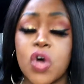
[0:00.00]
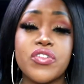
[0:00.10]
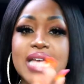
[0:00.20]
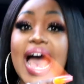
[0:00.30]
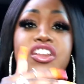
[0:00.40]

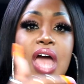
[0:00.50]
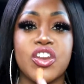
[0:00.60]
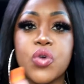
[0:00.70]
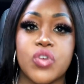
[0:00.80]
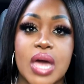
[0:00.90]
Obviously, I, I
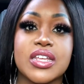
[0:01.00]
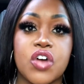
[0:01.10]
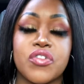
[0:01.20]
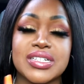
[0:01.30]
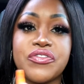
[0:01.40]
know you had a
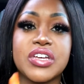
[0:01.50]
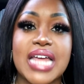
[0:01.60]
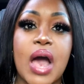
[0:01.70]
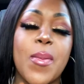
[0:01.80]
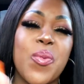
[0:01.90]
girlfriend because I figured
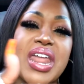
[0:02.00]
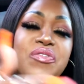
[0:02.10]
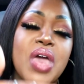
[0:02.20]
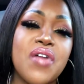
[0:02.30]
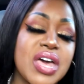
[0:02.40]
it out, but when
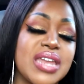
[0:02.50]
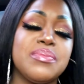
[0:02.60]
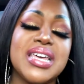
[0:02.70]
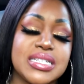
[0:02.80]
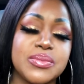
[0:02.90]
have you ever
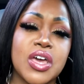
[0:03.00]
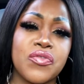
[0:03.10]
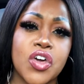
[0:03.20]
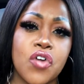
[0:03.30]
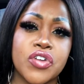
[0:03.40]
admitted to me you
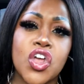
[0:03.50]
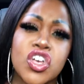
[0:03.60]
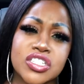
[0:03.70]
have a girlfriend?